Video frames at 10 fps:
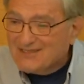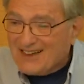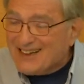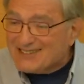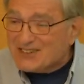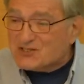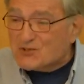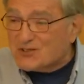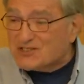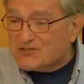I had this
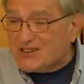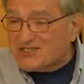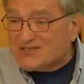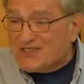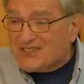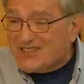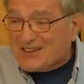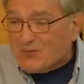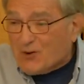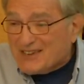long stretch of
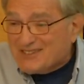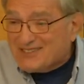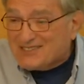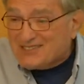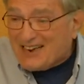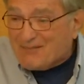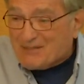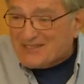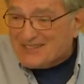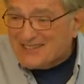nothing. Why did this
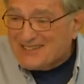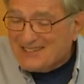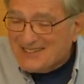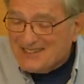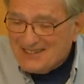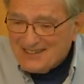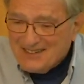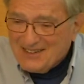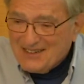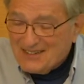happen?
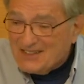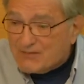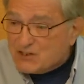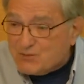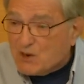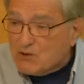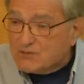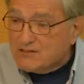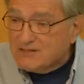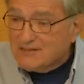Never
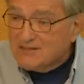smoked.